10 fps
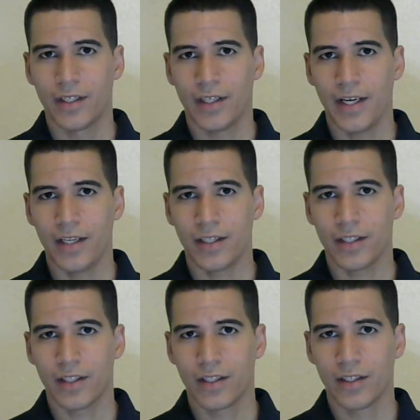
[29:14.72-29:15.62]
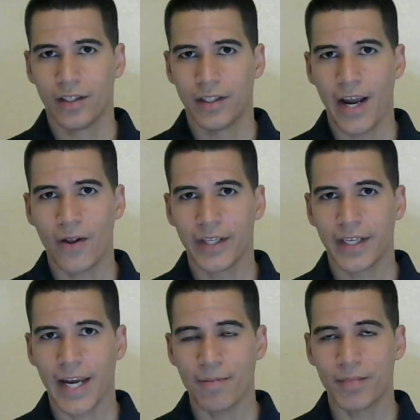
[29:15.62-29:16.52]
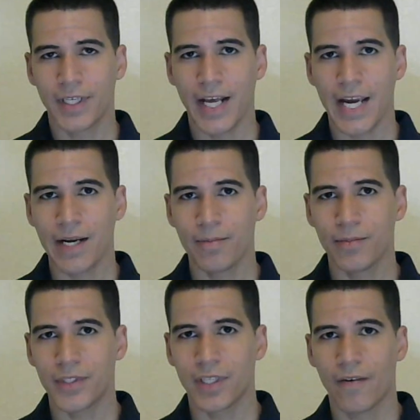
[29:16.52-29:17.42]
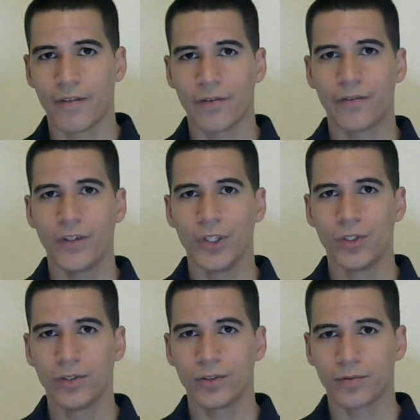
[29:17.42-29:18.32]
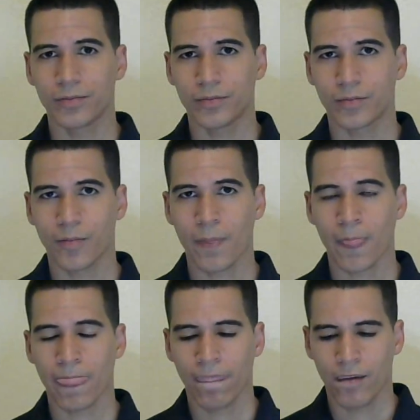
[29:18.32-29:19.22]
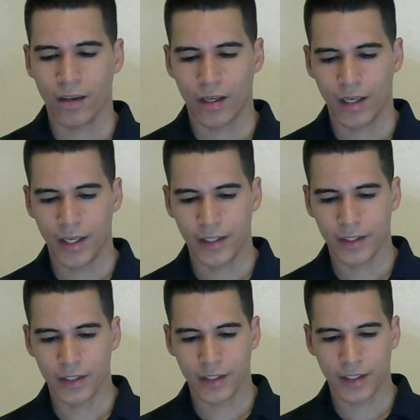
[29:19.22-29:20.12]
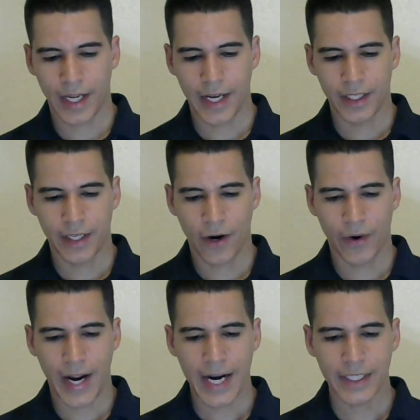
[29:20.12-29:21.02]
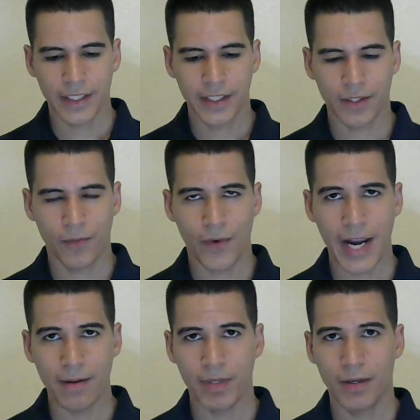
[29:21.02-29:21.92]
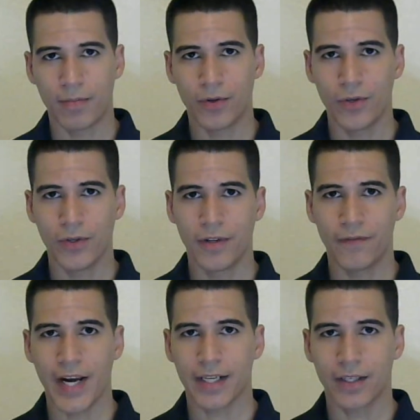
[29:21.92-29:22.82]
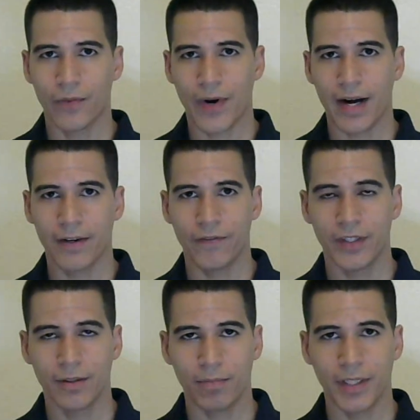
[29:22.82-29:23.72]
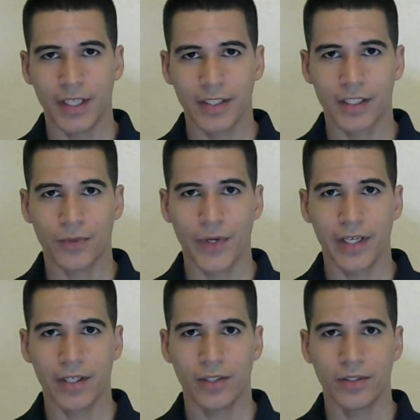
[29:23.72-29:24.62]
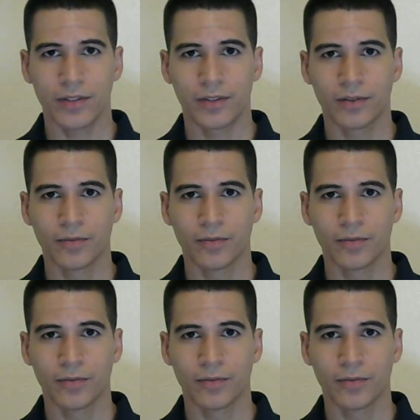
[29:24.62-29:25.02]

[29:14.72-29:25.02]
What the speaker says: and they only kept the names of a few, and there were actually some white people who defected while in the Philippines as well.